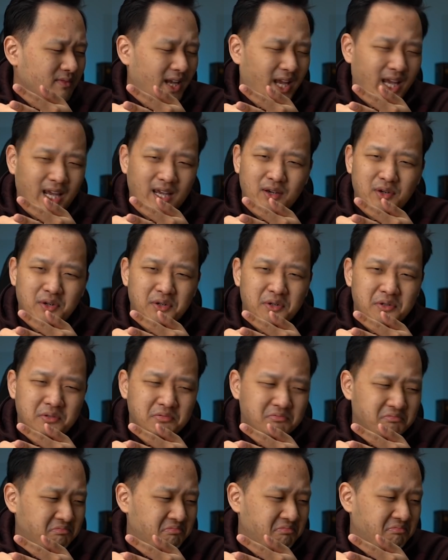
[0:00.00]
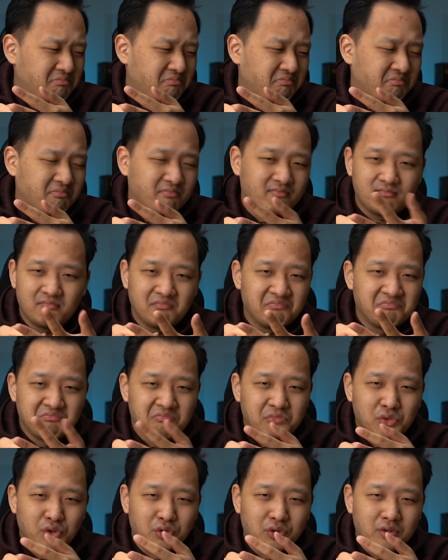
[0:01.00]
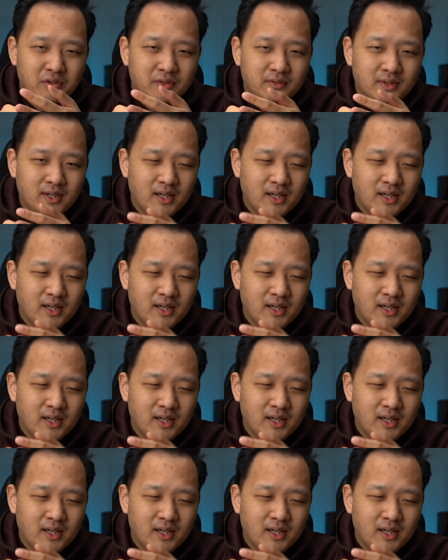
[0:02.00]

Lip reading: AECO? Don't know.